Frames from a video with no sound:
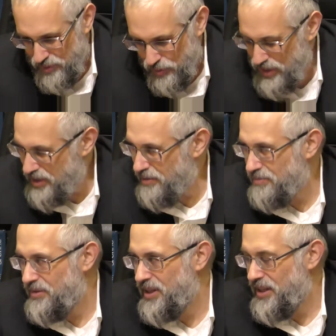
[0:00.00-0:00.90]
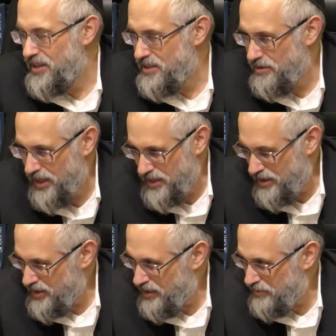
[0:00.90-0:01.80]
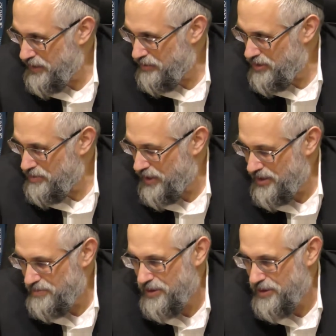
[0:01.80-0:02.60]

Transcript: wisdom, so then he doesn't have to make noise about it.